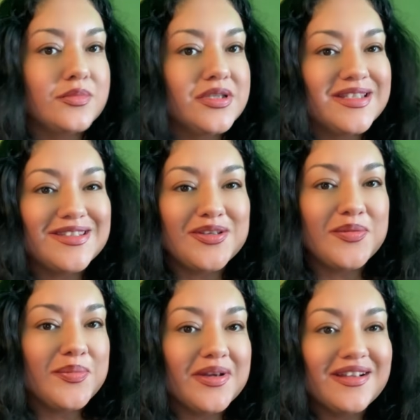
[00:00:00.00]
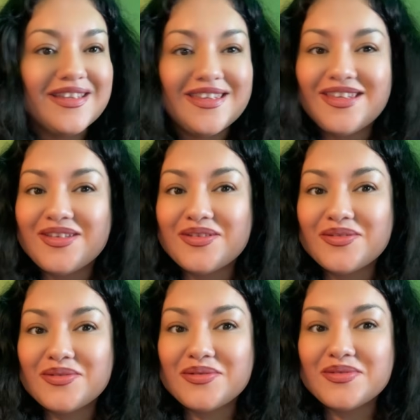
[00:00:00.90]
Super
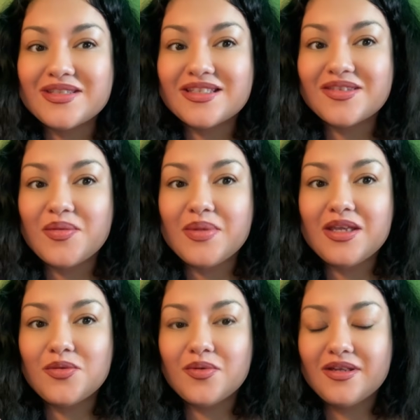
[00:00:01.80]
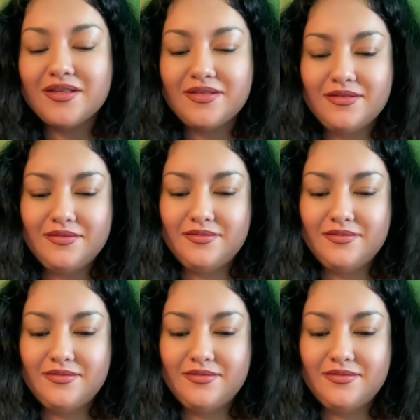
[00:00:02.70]
cute. The pink one.